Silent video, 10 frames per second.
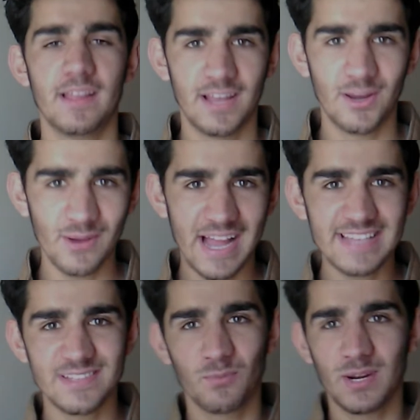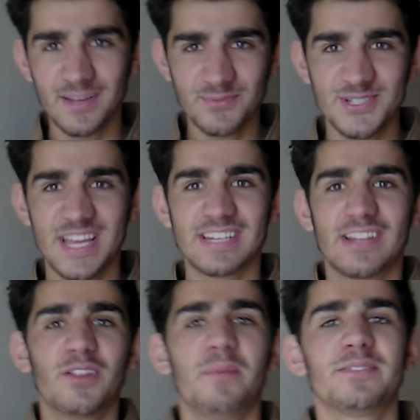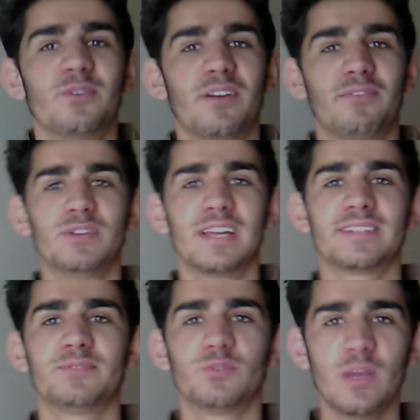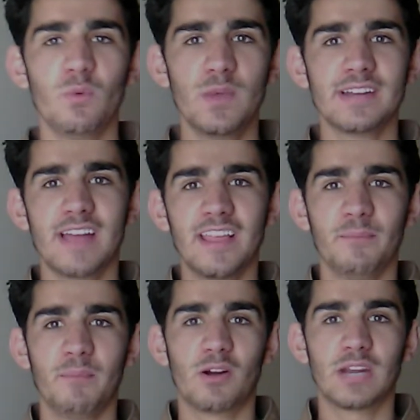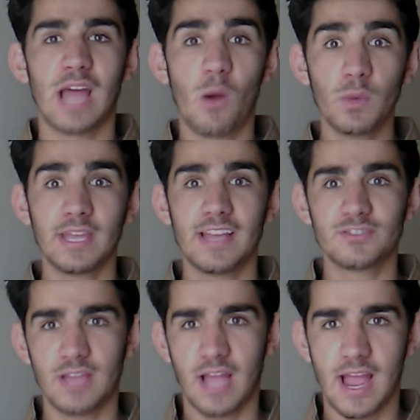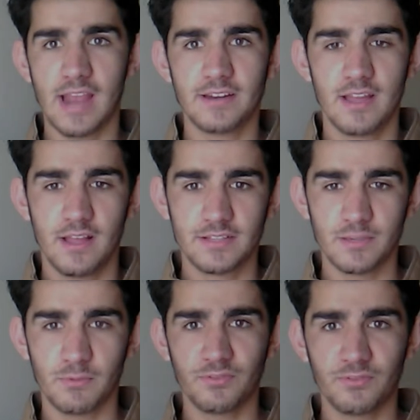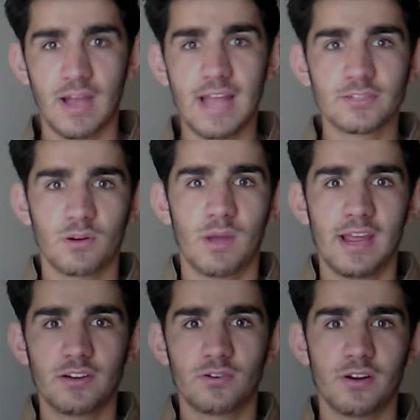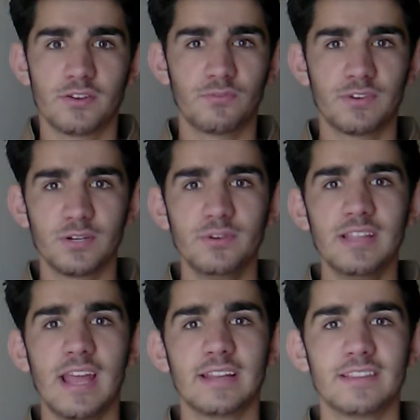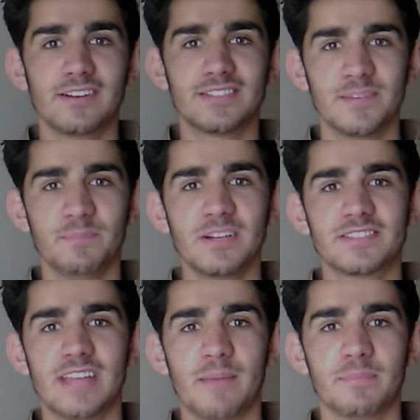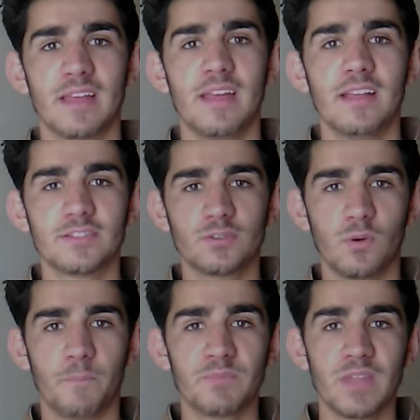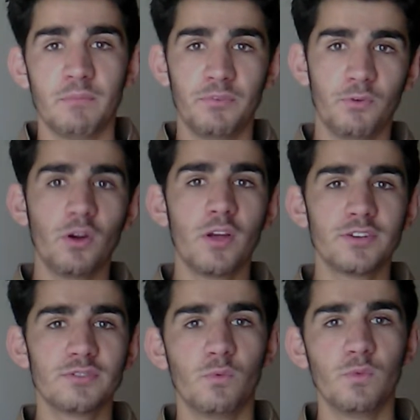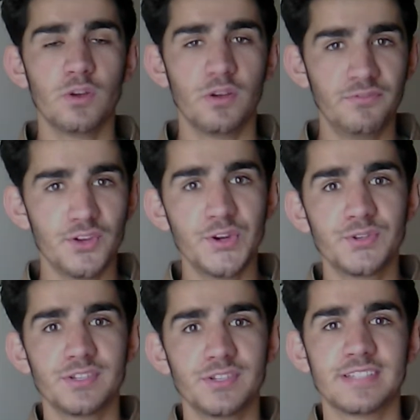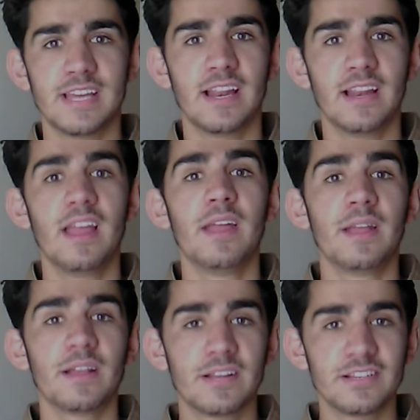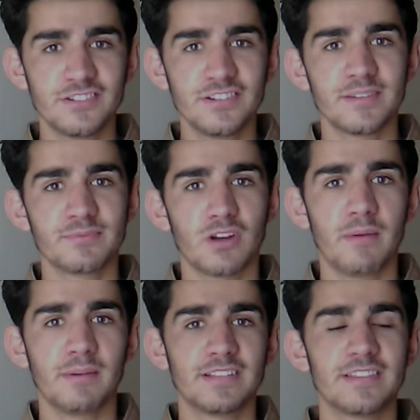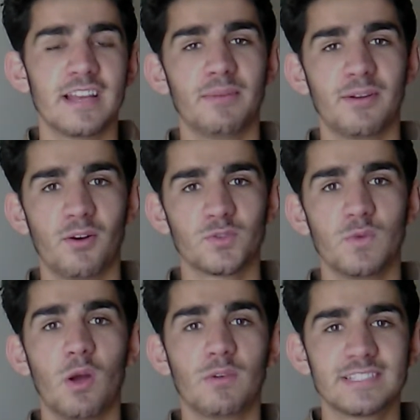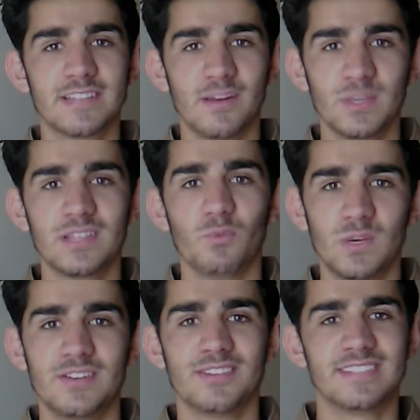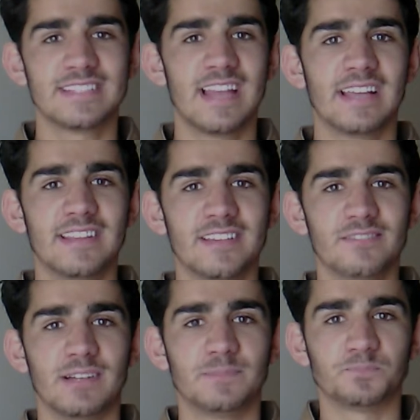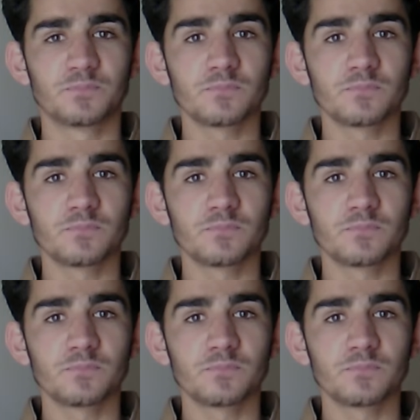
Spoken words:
Hello guys, and welcome to yet another episode of NoorTech Tips. Today we are talking about how we can actually hide some of the files on our Android. So for doing that, there are simple steps. So before going to the video, if you're new to the channel, consider subscribing to the channel because we always come with videos just like this one.